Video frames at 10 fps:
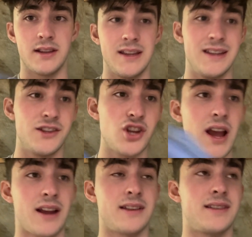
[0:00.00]
the
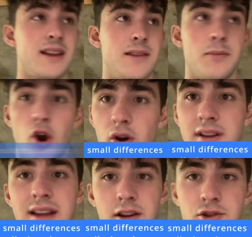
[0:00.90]
exact same
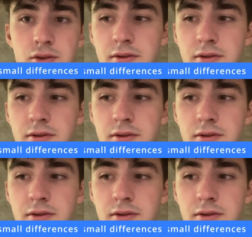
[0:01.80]
architecture.